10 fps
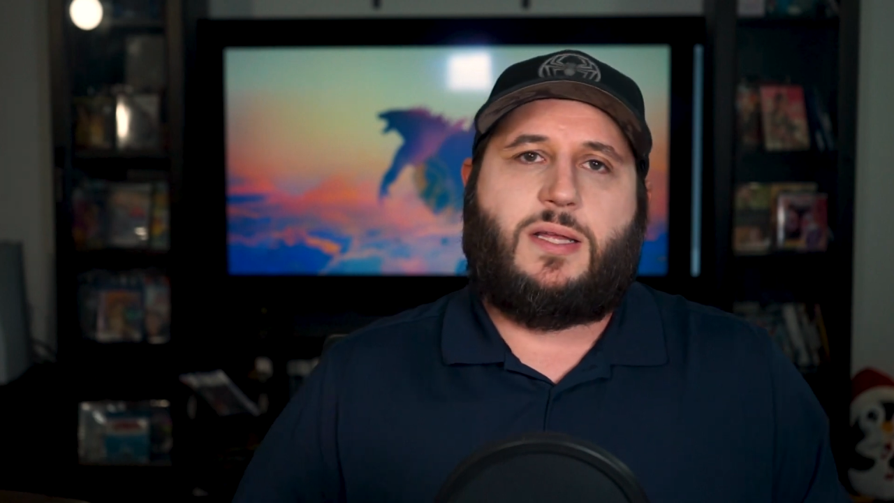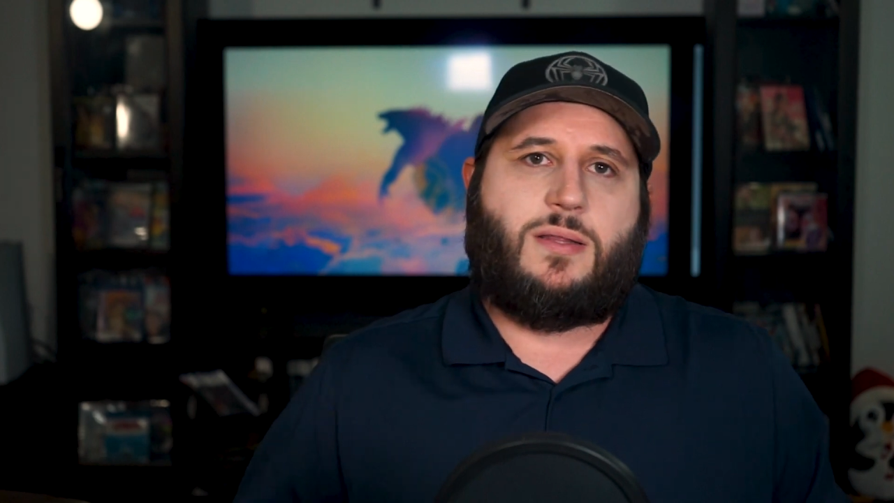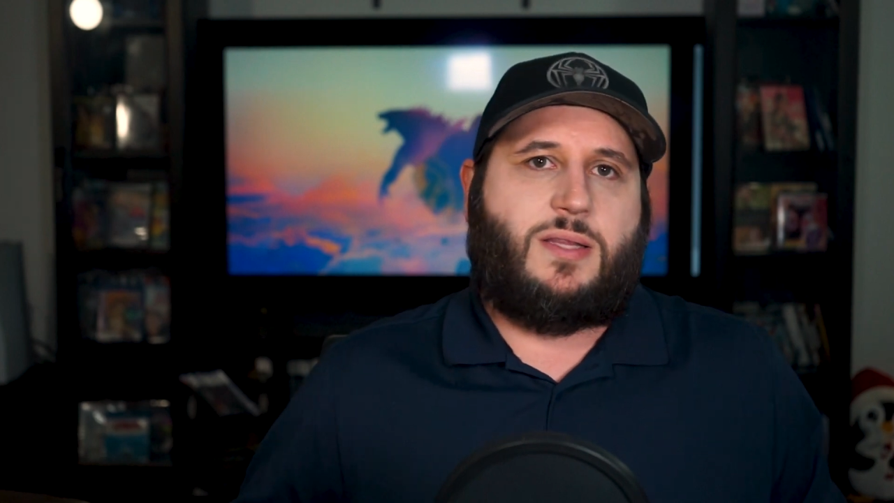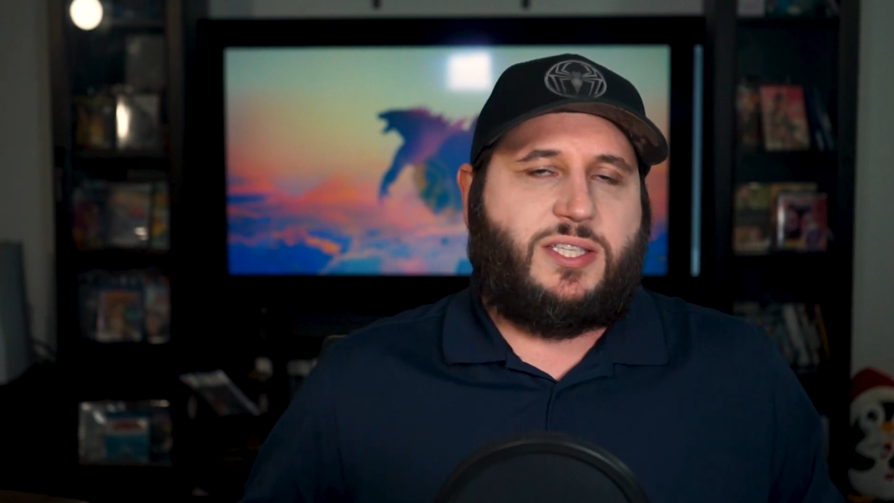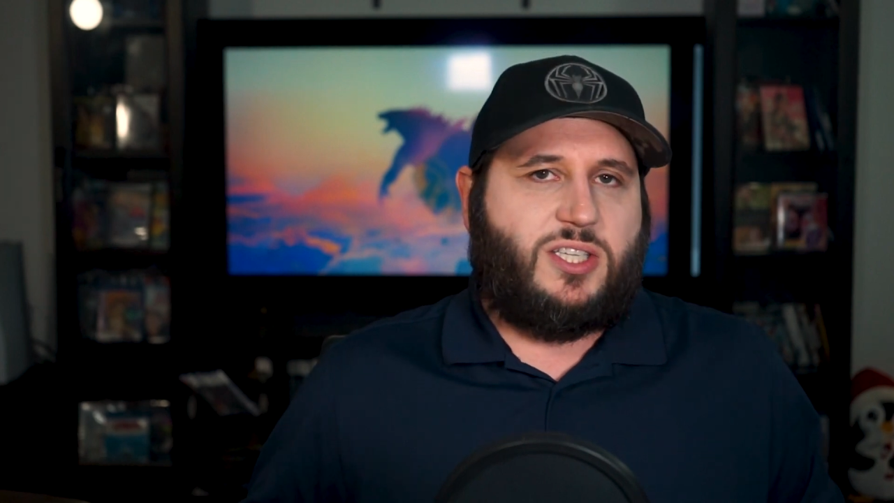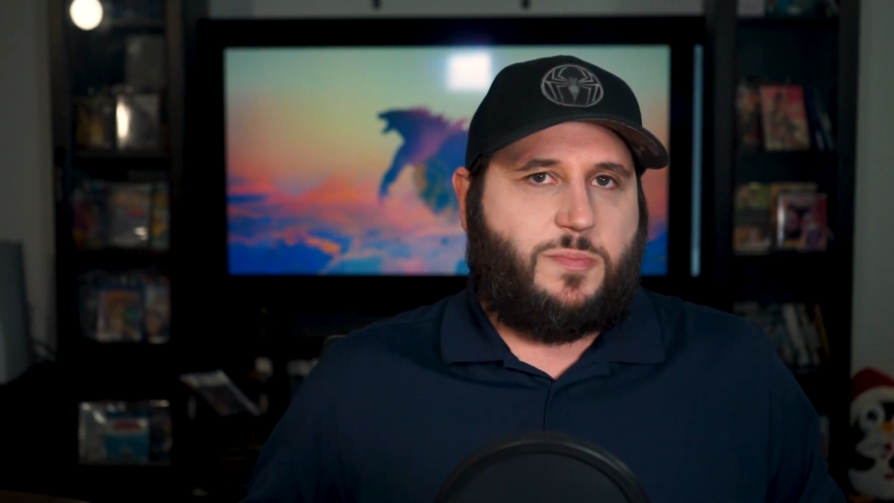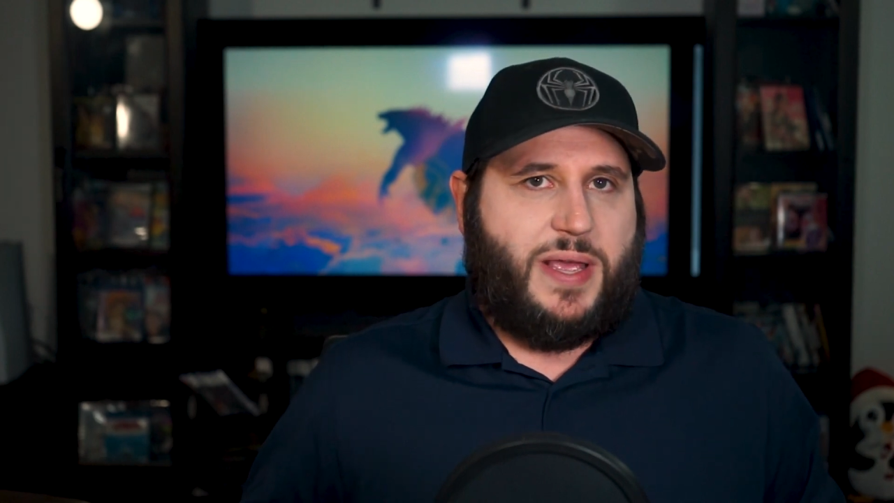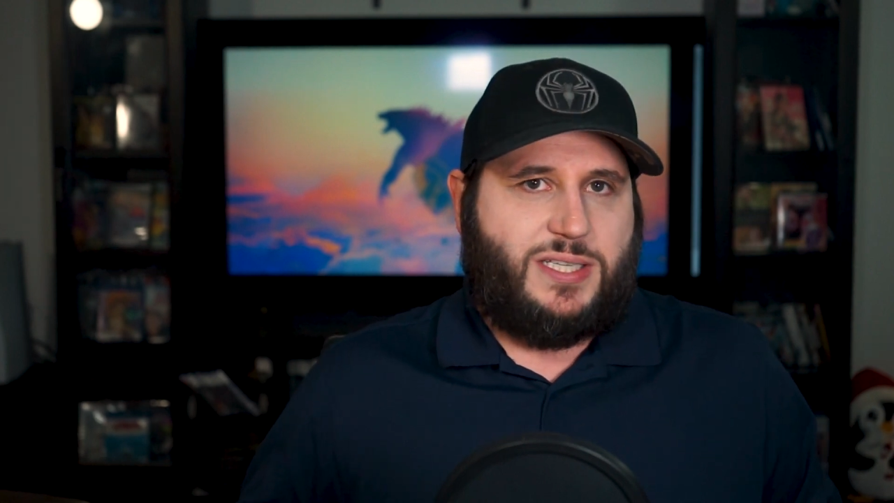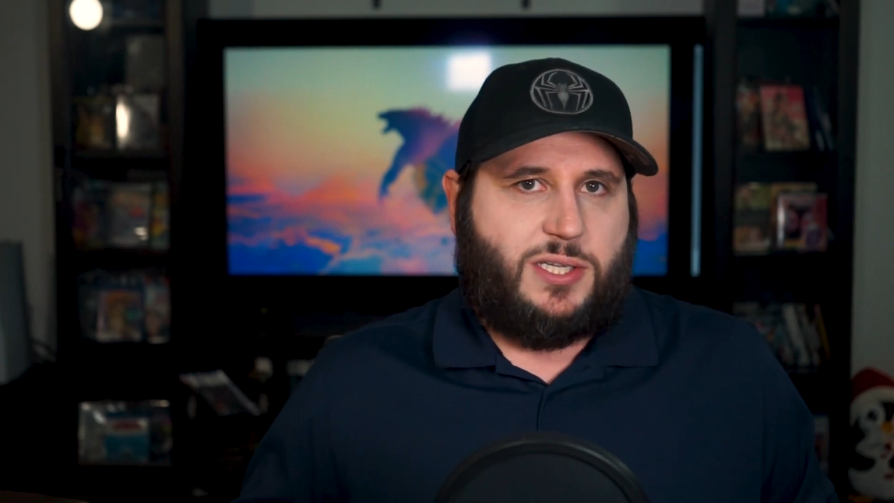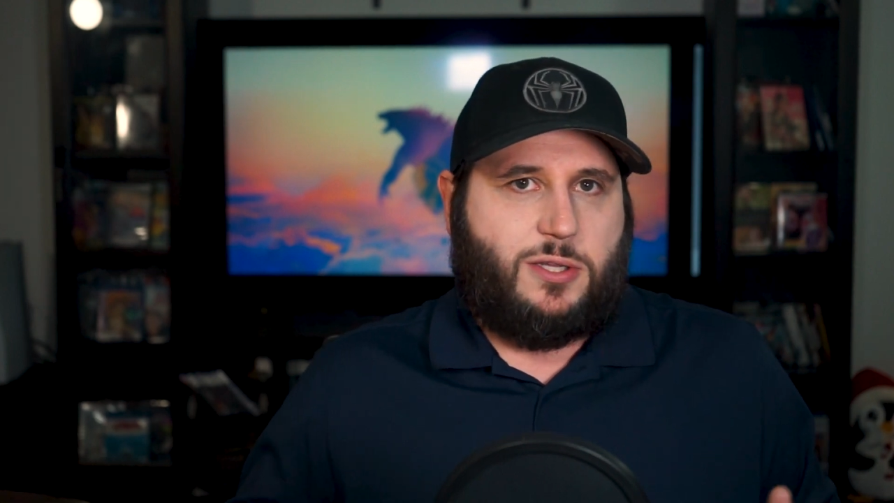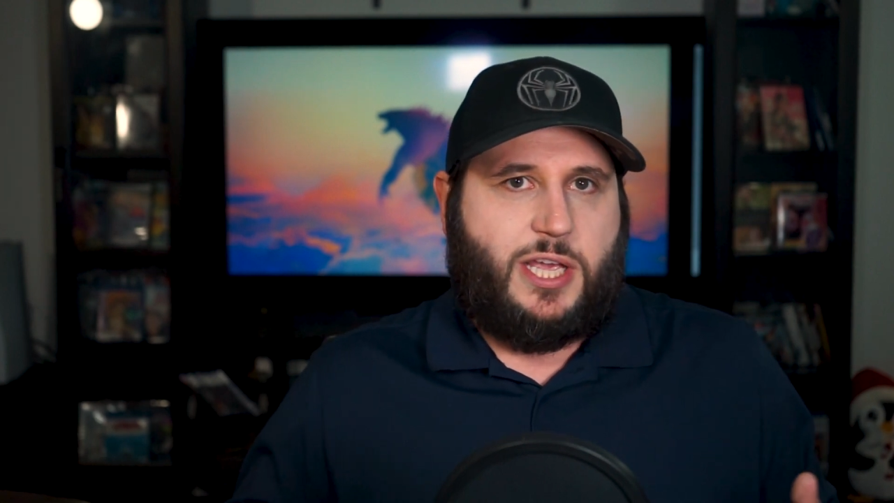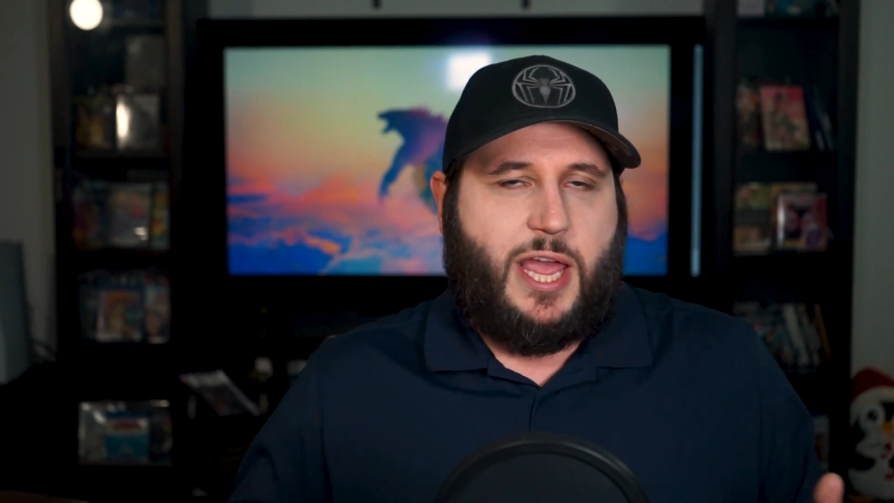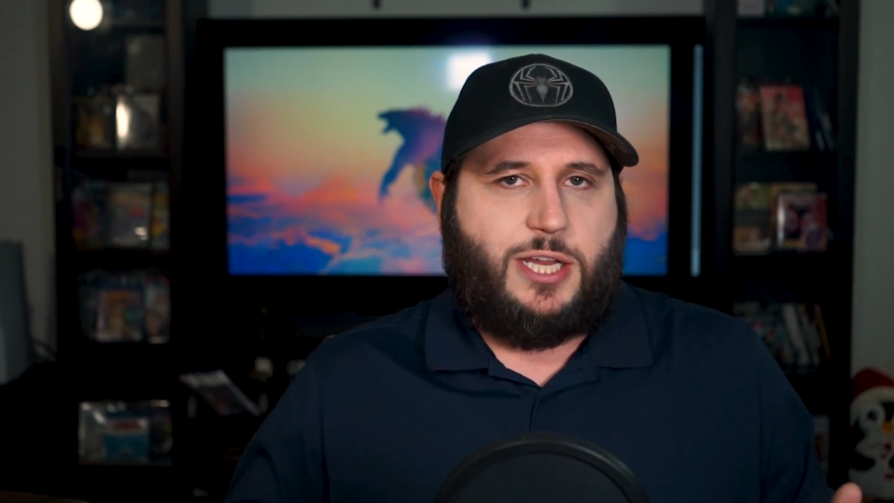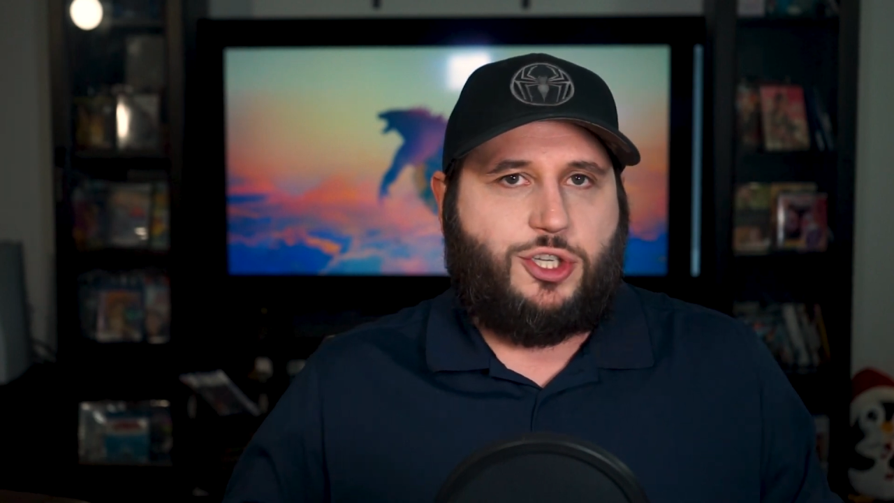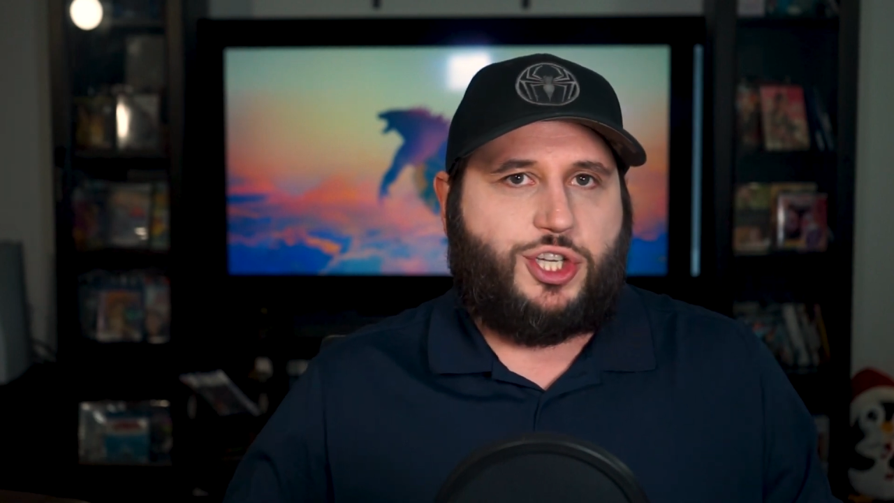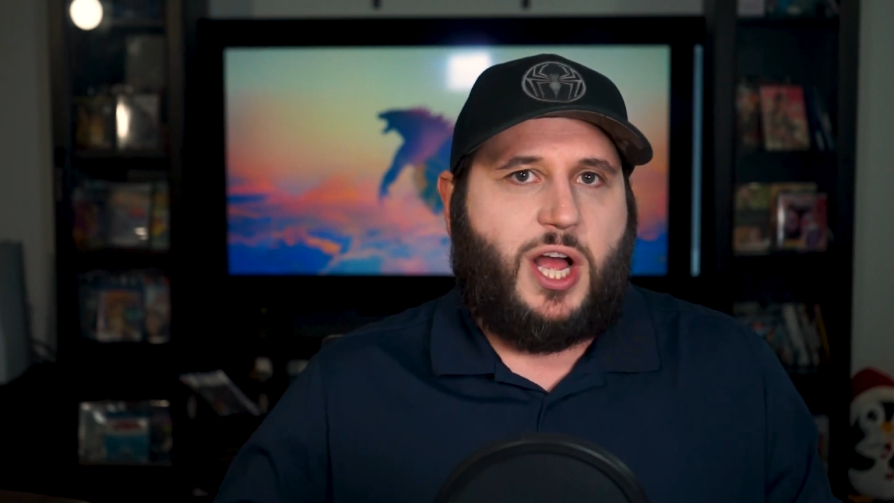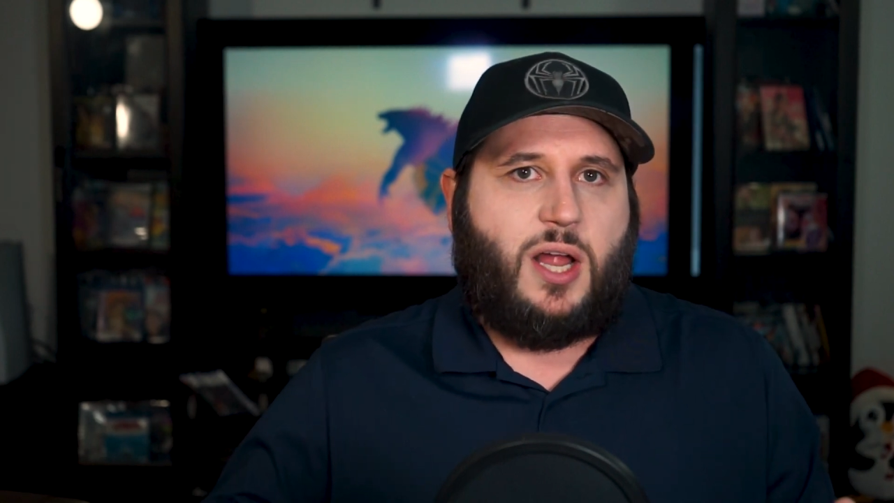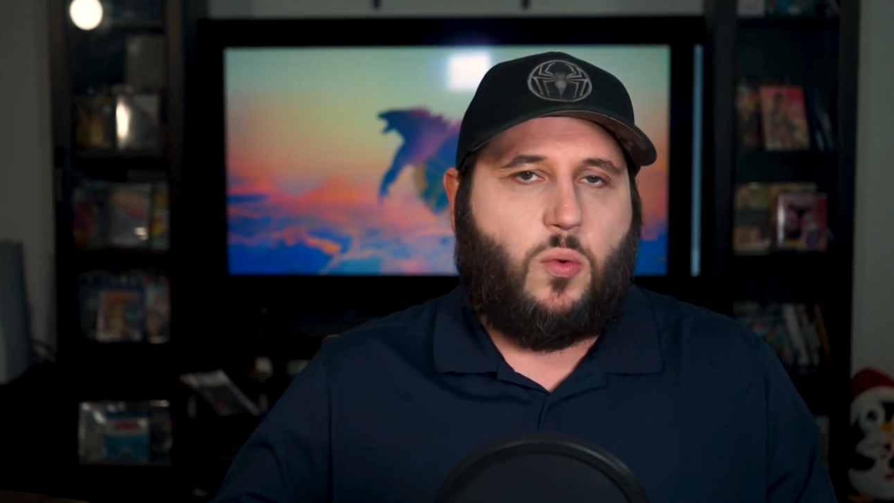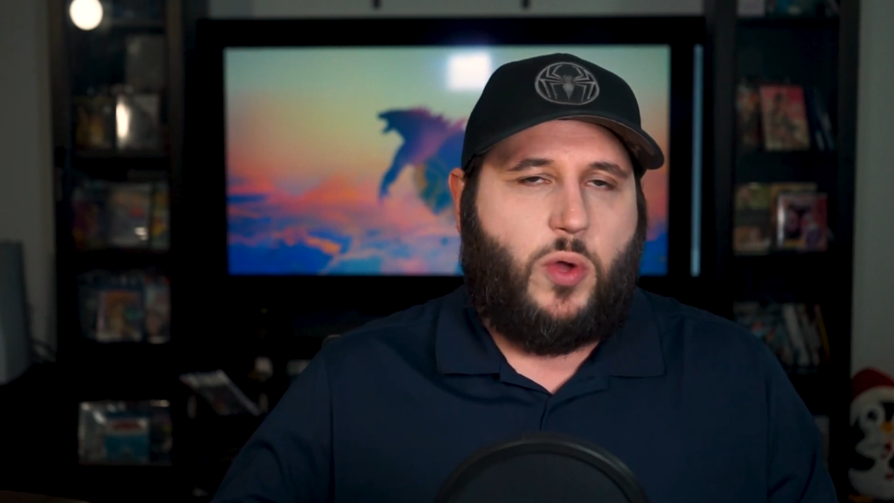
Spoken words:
This is basically a John